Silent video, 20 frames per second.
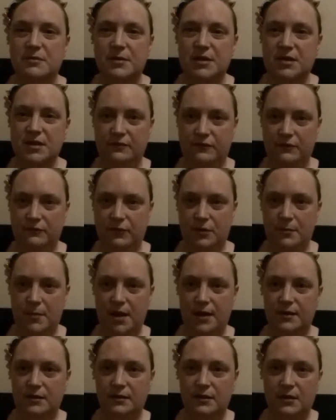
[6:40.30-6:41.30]
different from
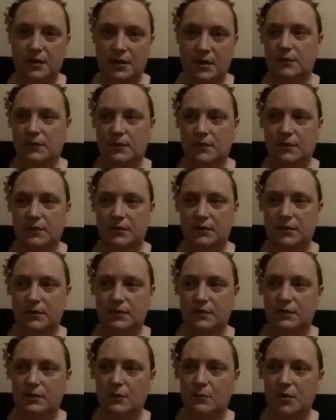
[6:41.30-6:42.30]
mine.
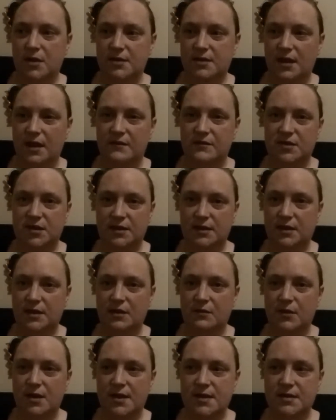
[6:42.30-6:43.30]
The ones I've seen
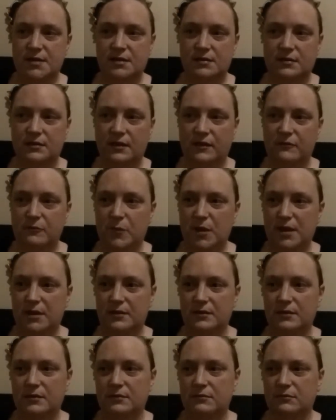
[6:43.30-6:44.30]
anyways have
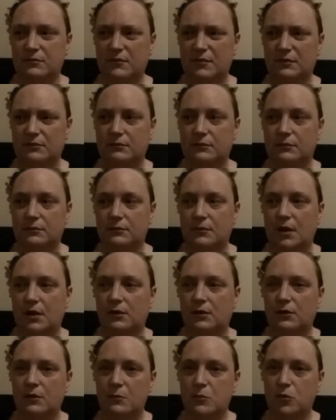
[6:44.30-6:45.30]
been, I
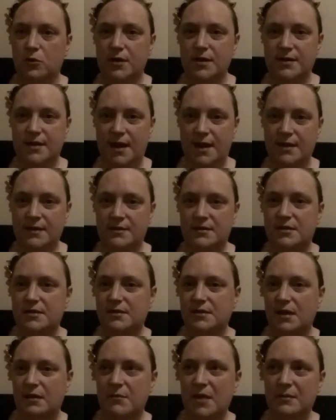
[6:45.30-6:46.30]
don't know, more
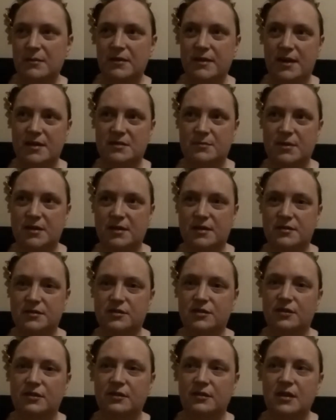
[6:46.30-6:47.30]
intense, and maybe that's because
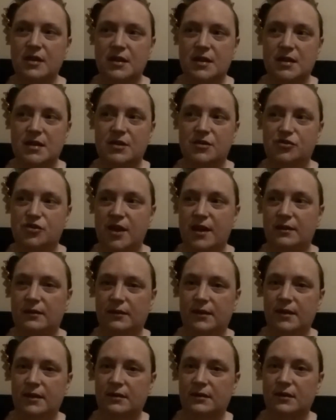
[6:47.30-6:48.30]
they're
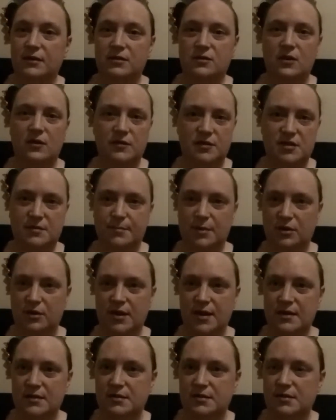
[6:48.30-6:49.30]
channeling adult
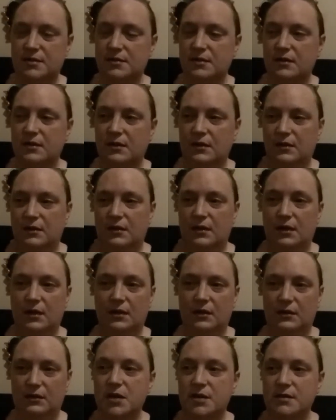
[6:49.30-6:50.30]
spirits.
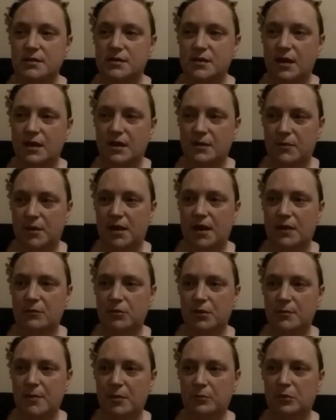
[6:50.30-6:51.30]
One time that I
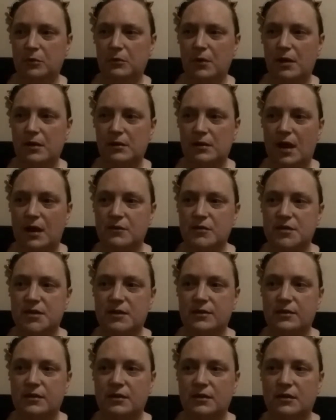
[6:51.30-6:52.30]
remember, I
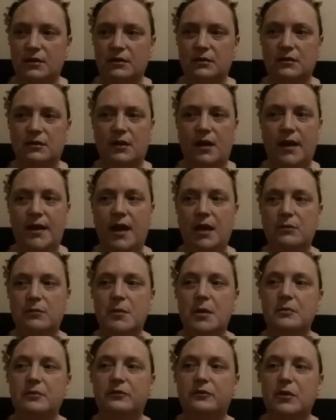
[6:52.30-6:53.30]
can't
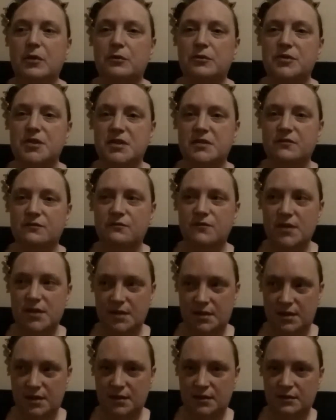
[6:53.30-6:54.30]
remember if we were just
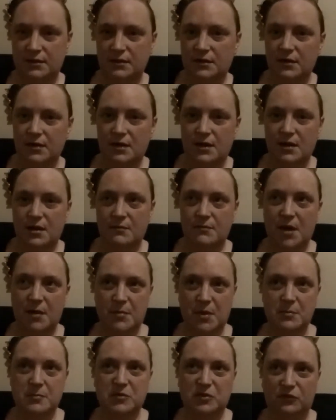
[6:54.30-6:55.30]
visiting my
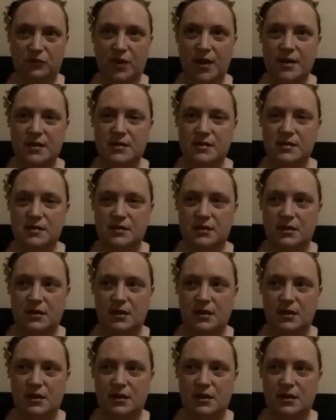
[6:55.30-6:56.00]
mom's friend,